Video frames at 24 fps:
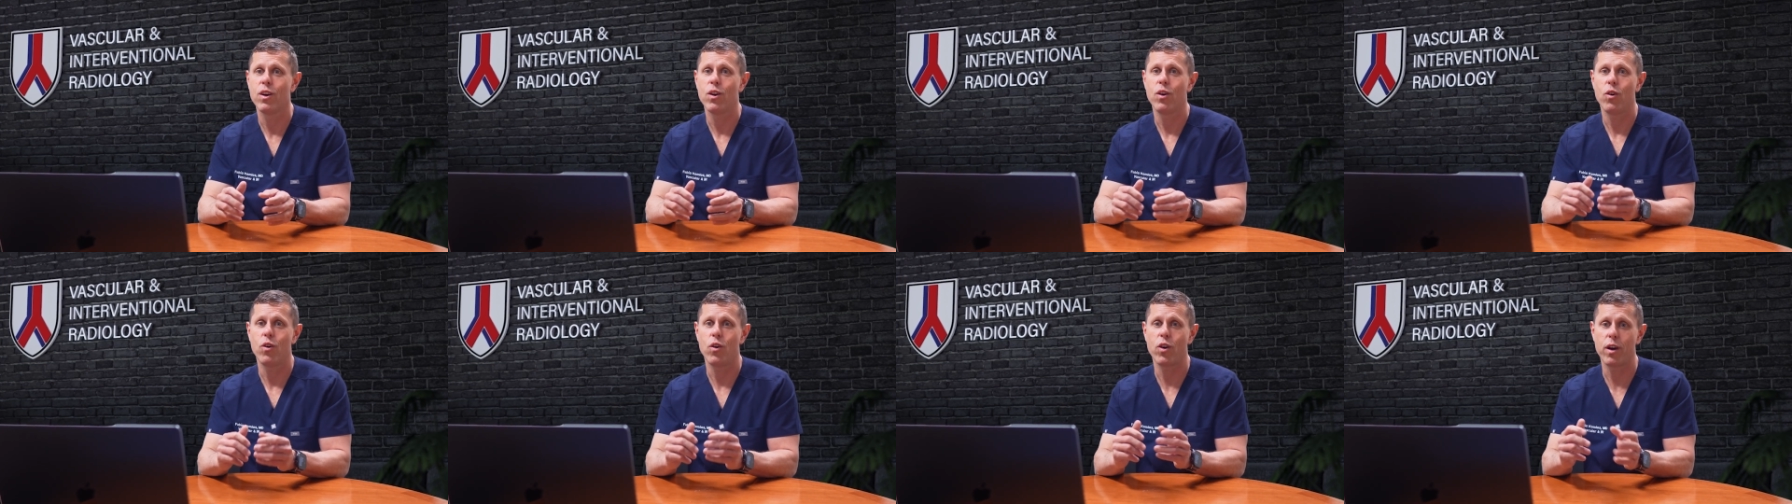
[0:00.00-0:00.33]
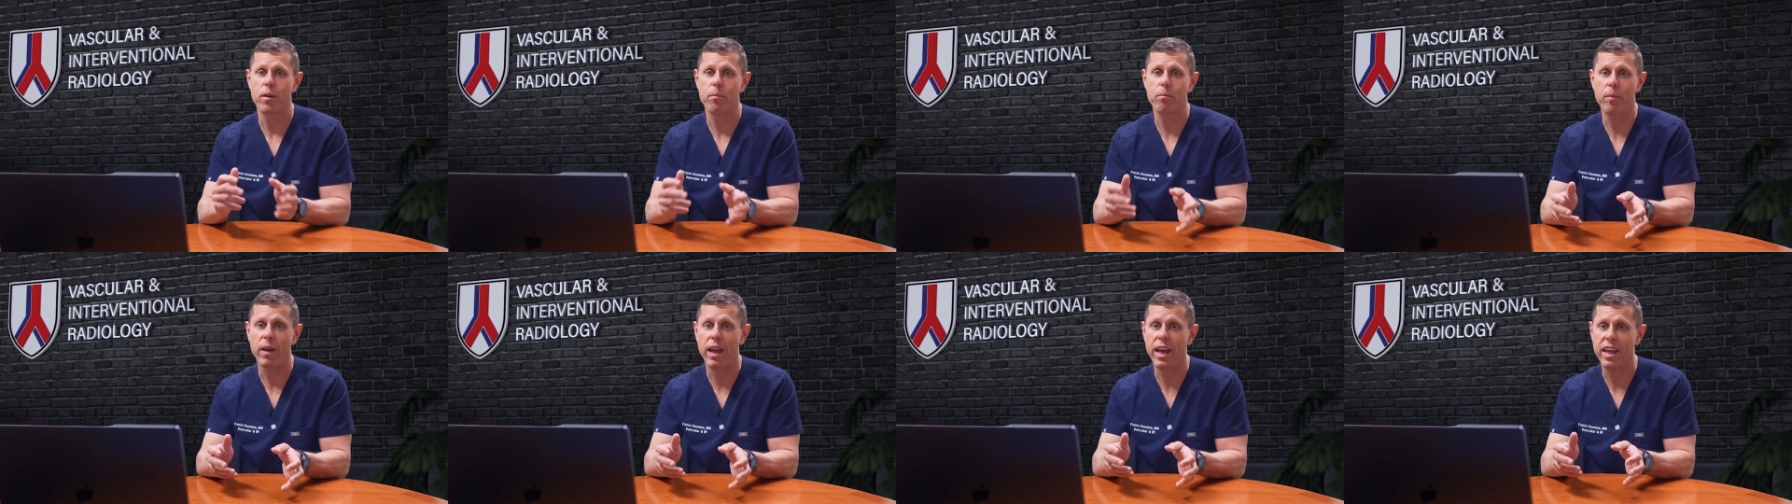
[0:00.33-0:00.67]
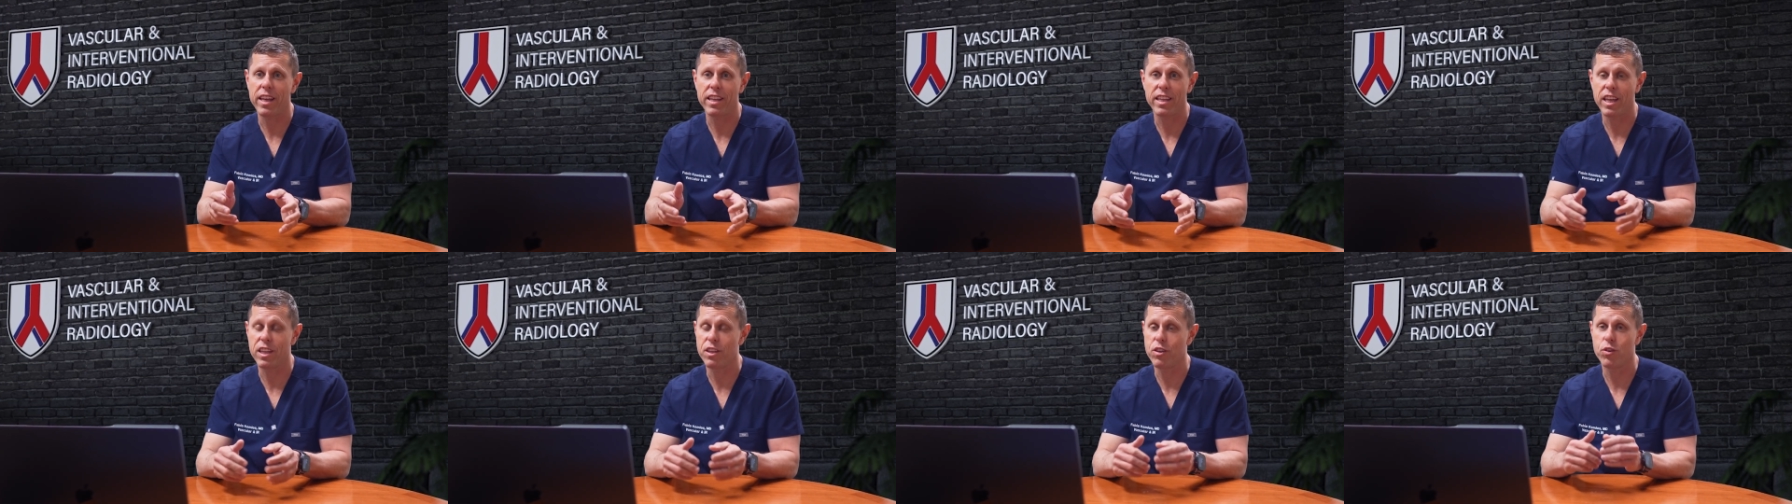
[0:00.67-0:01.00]
or
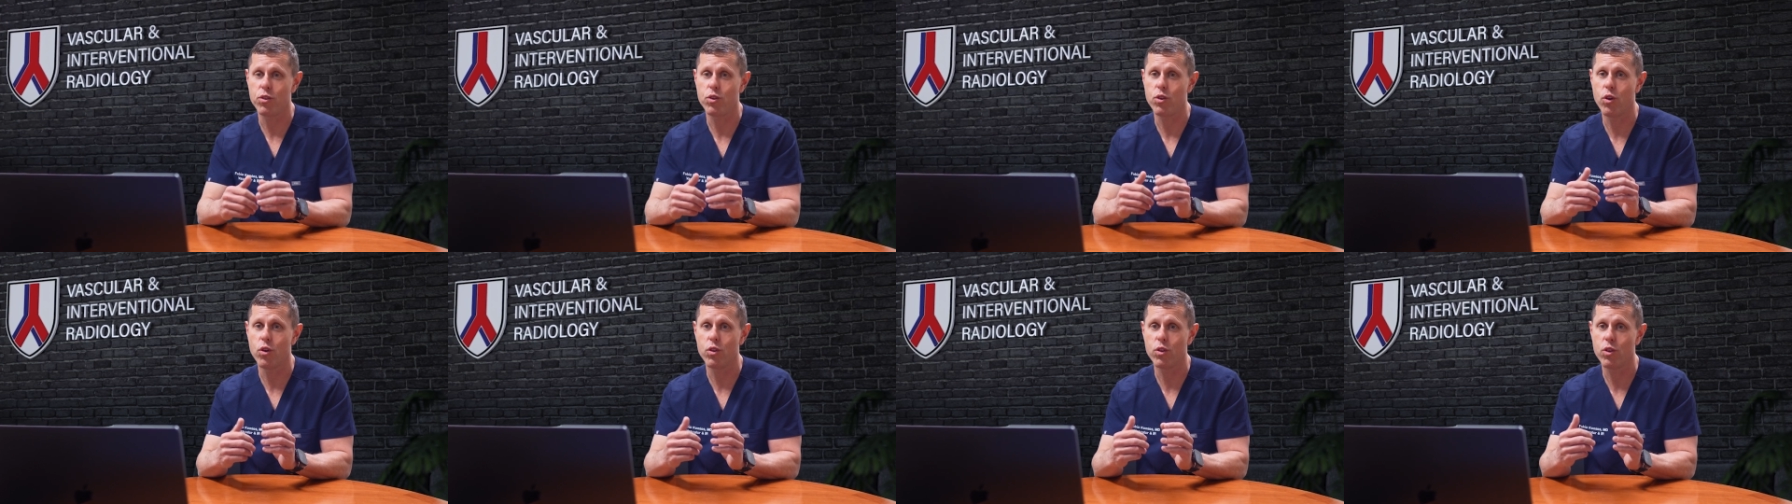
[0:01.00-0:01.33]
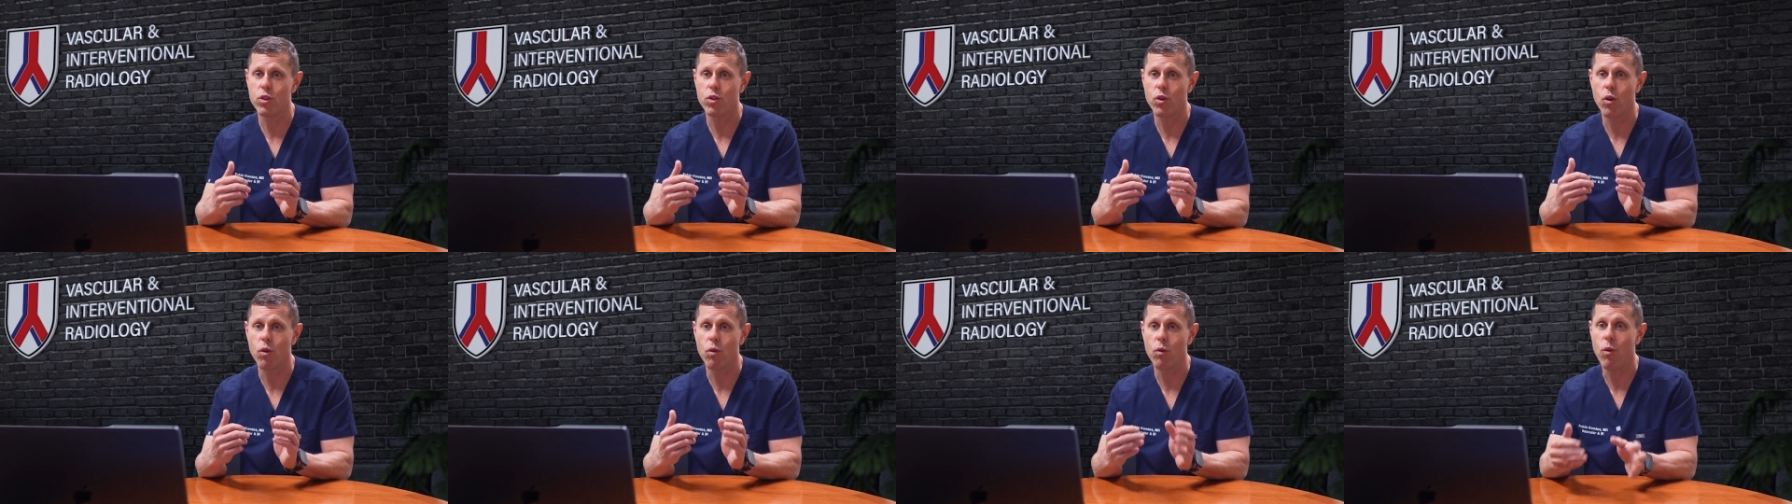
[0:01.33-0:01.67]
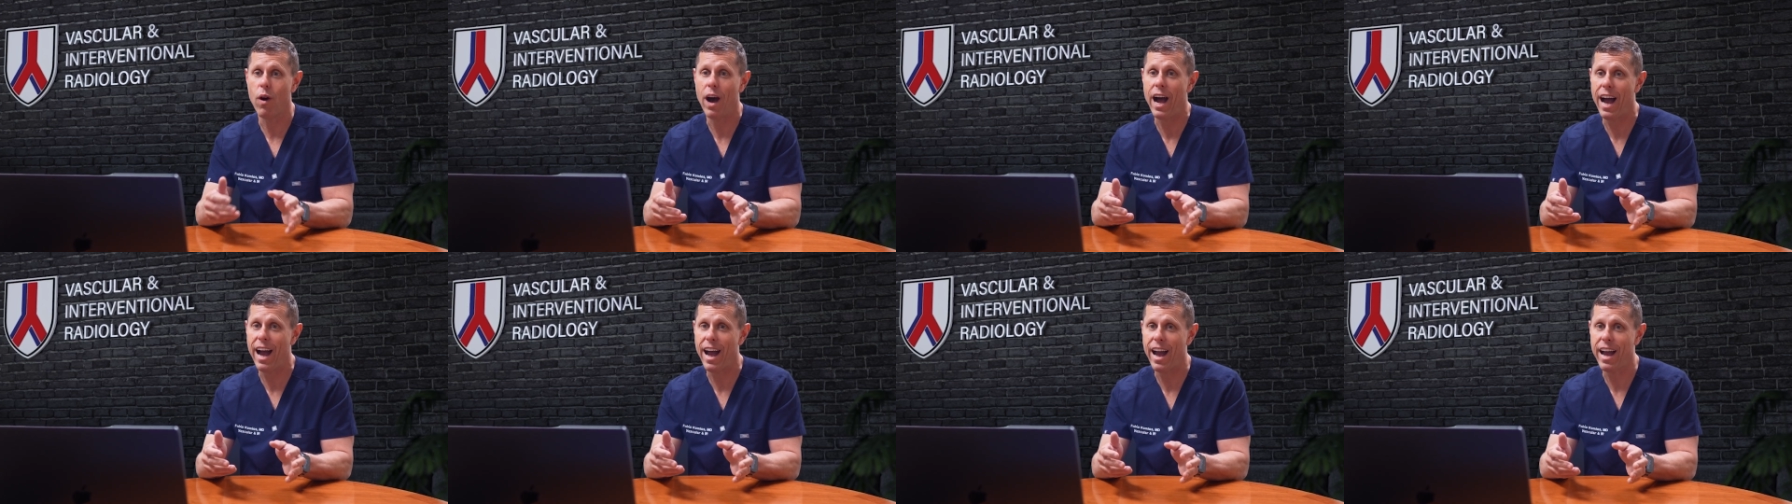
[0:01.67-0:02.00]
pain and you don't know
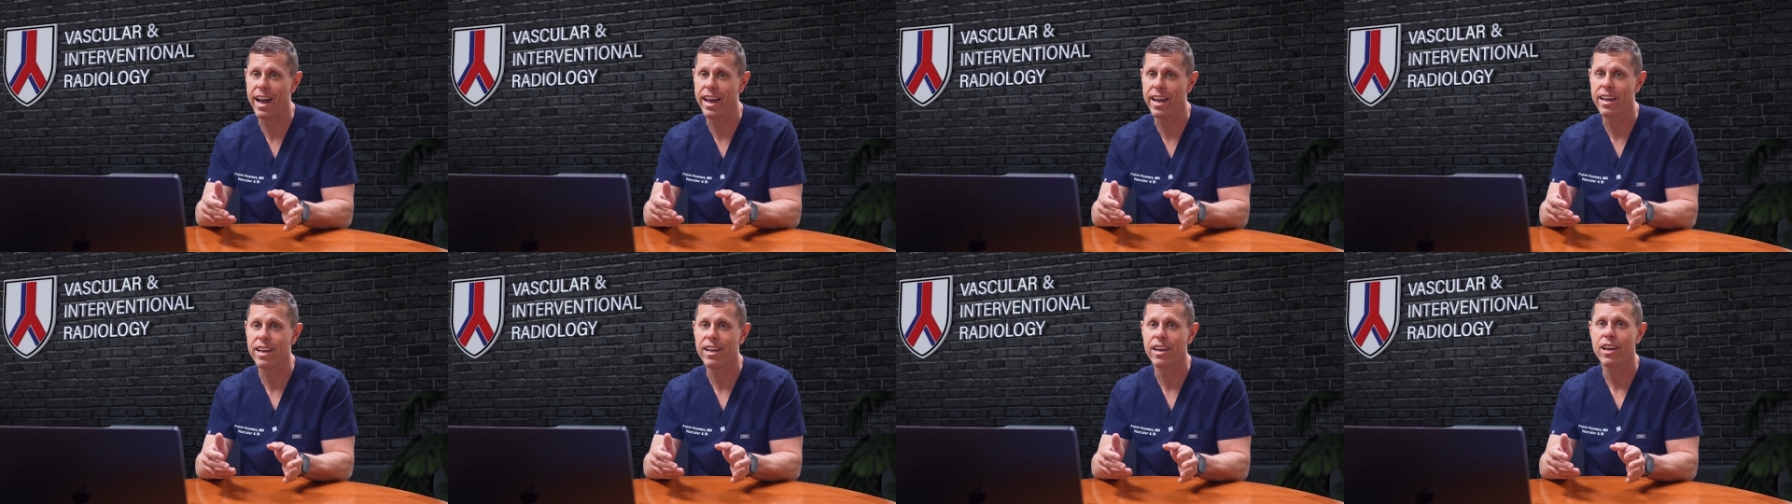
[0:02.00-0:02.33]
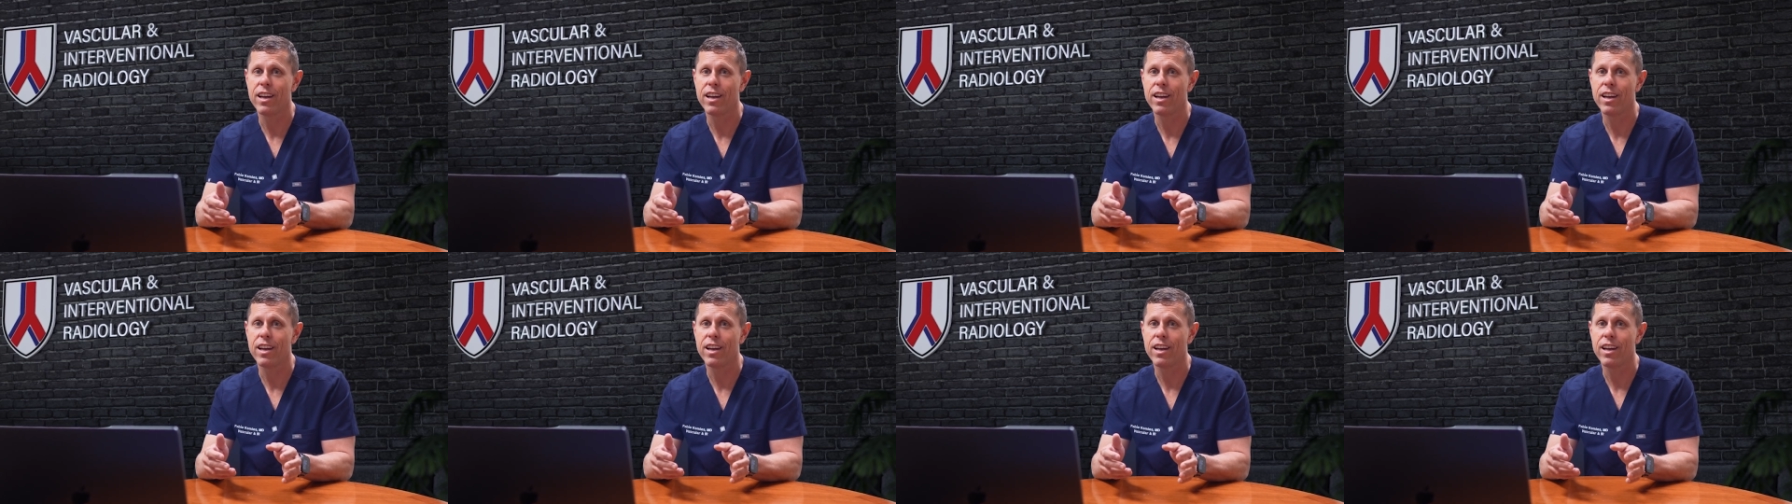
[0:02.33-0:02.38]
why,